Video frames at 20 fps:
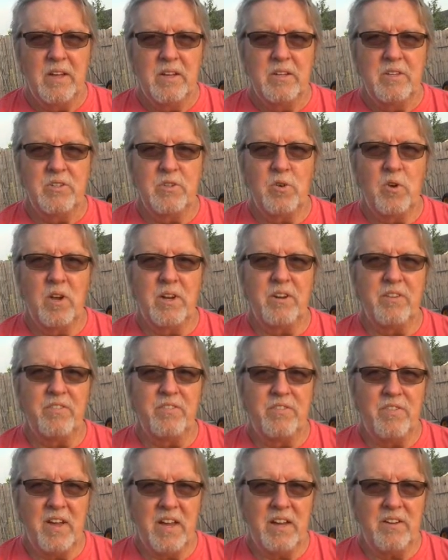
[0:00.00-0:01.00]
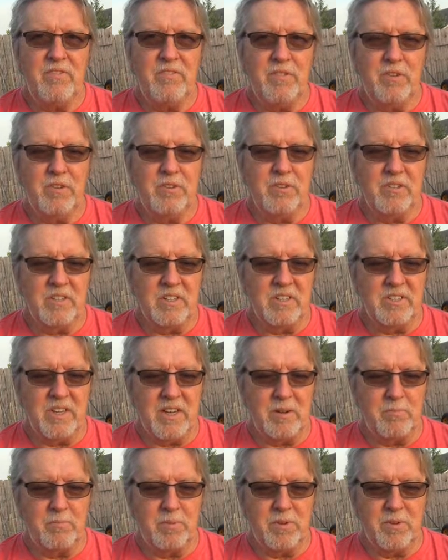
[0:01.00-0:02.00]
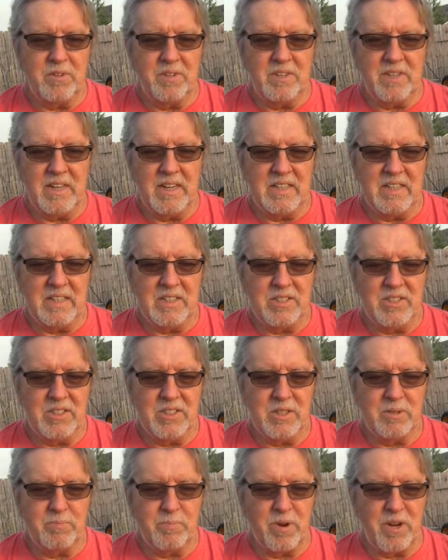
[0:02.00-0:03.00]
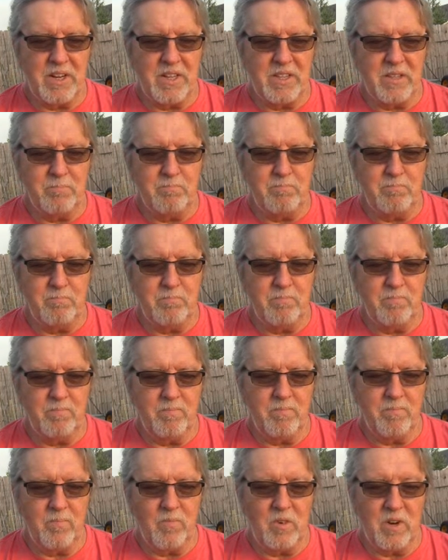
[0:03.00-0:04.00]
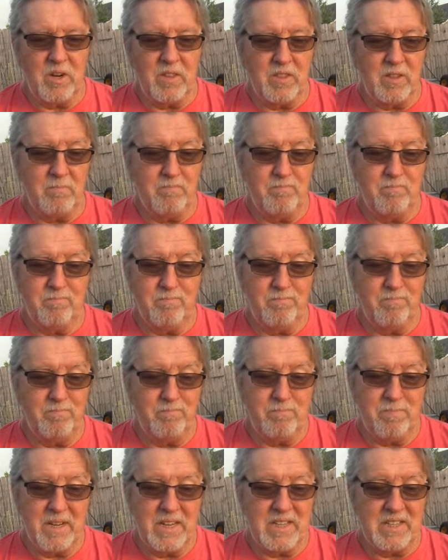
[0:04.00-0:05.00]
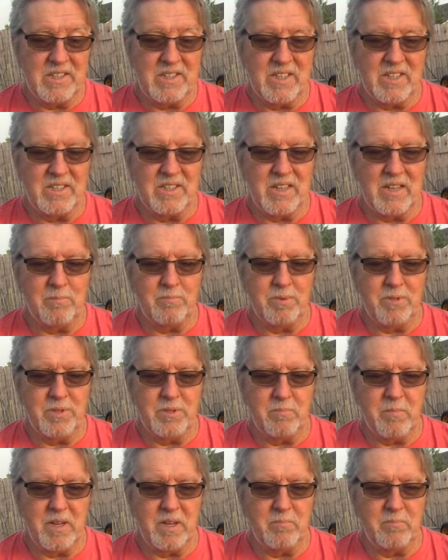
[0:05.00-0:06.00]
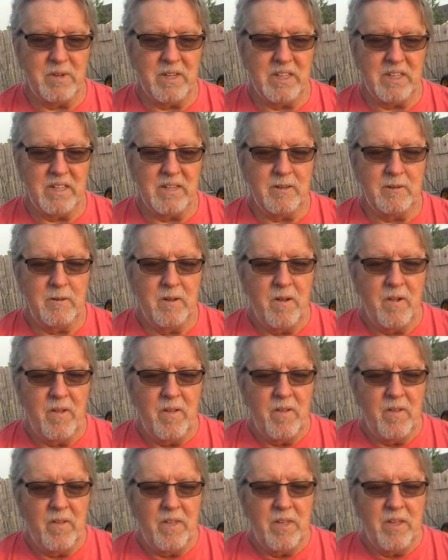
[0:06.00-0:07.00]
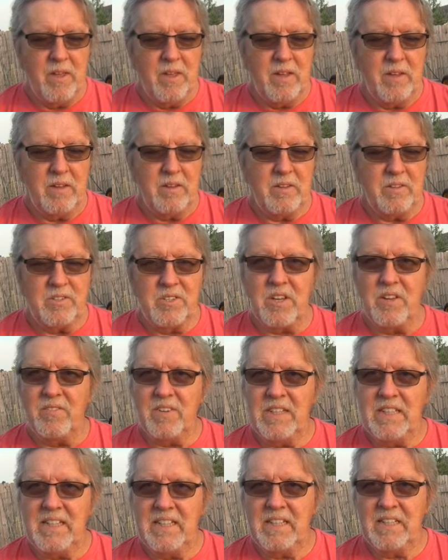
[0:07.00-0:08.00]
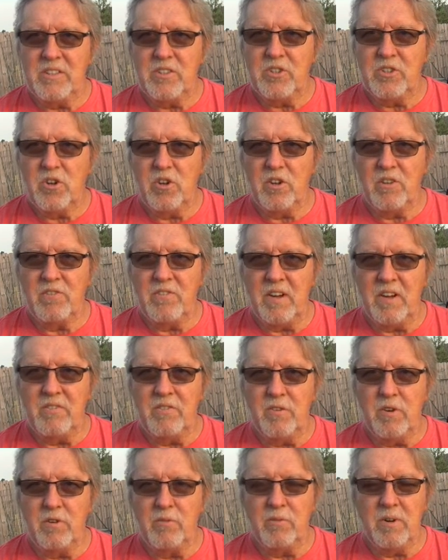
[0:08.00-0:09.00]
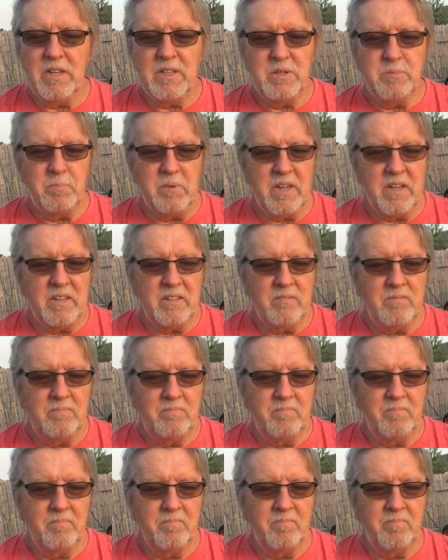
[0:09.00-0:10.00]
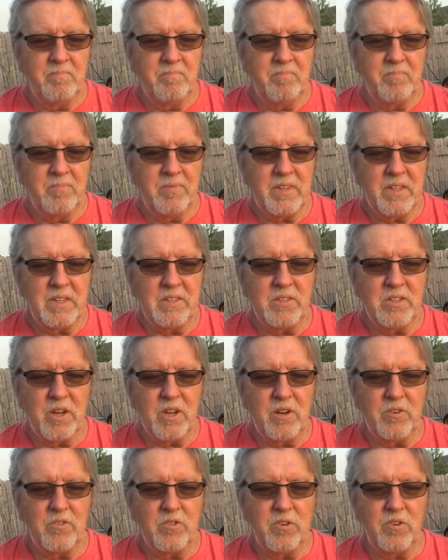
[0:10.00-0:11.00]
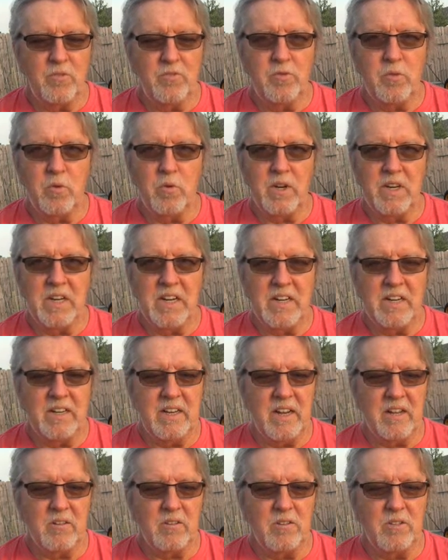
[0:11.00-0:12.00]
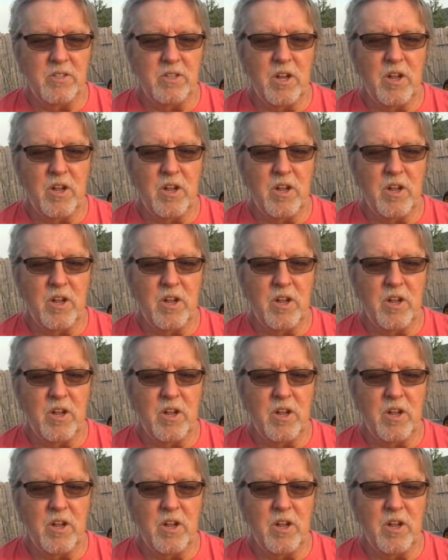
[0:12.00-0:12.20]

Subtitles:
So on a 5-footer example, and this is probably one of the biggest examples in my opinion, the 17-inch tall 5-foot raised bed is $149.